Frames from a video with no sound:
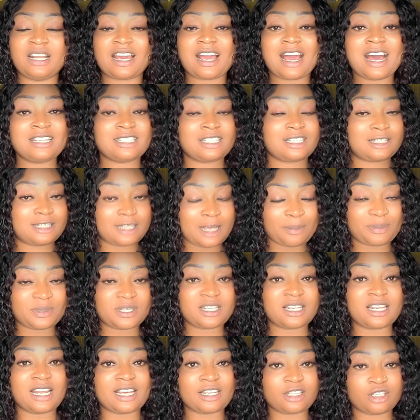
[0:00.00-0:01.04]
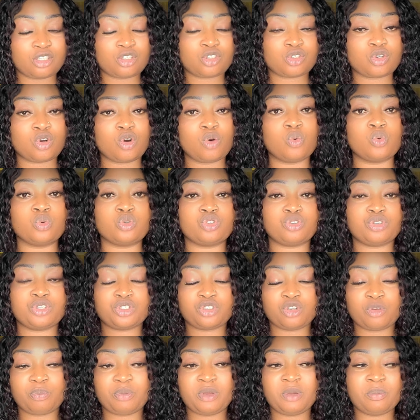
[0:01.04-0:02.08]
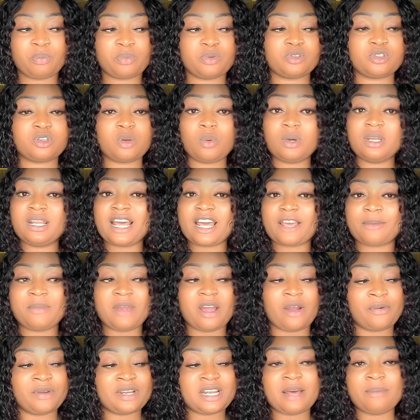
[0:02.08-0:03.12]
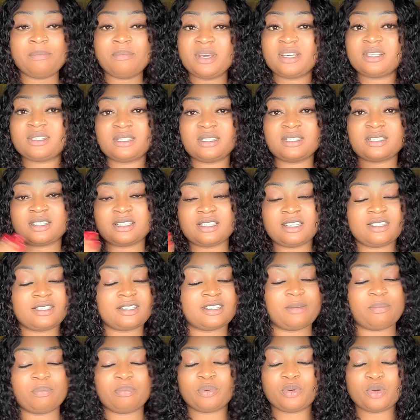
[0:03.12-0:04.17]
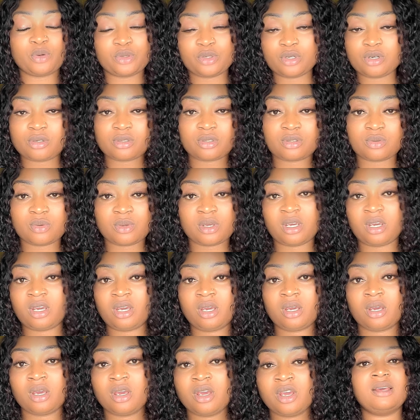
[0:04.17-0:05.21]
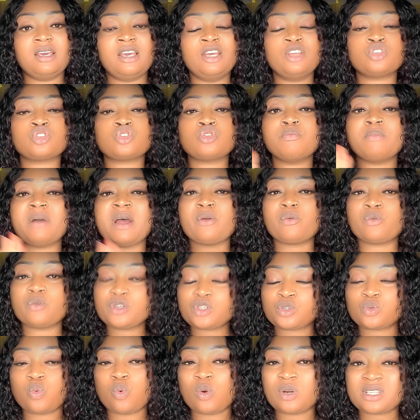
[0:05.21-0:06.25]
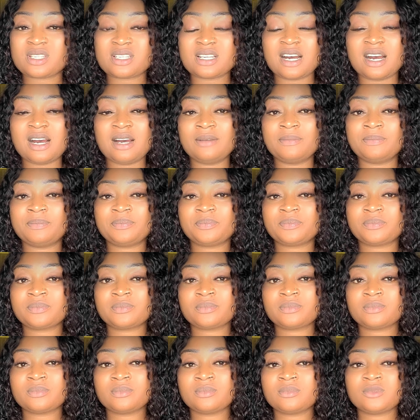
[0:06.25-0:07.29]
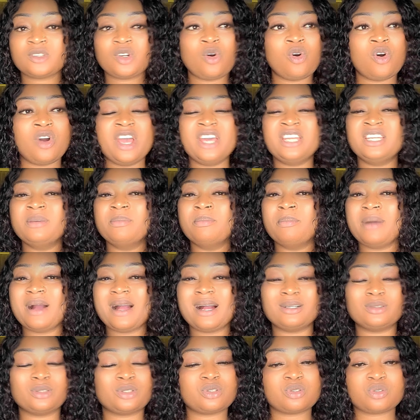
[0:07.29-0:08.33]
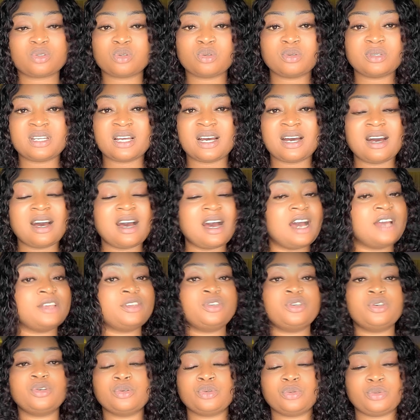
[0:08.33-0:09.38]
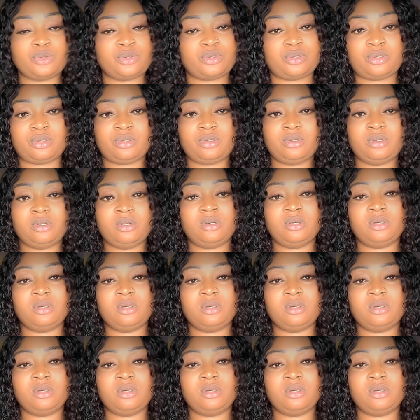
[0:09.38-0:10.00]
like antiseptic like Dettol will treat your pimples, someone like me, I'd rather mix this listed product, okay, into my rose water or any mild toner and use.